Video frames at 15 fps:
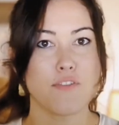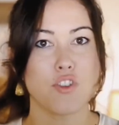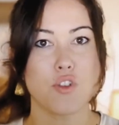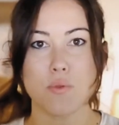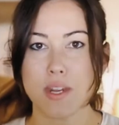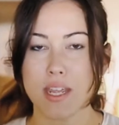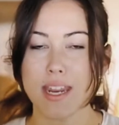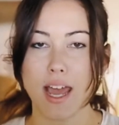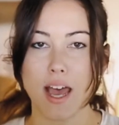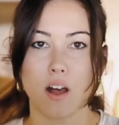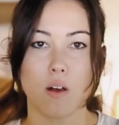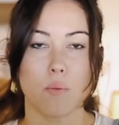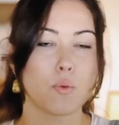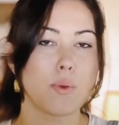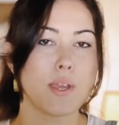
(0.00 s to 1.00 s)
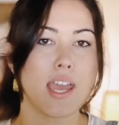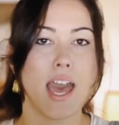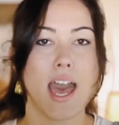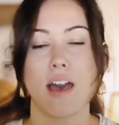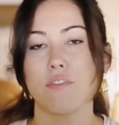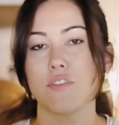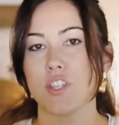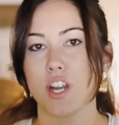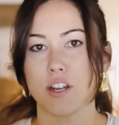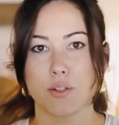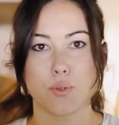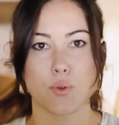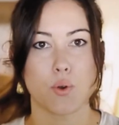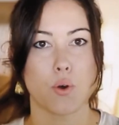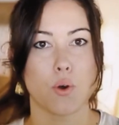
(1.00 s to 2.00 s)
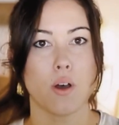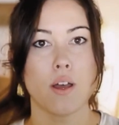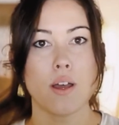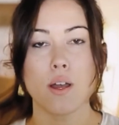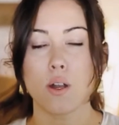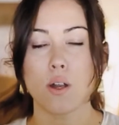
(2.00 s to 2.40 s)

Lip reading: If you need help, we have CRNA School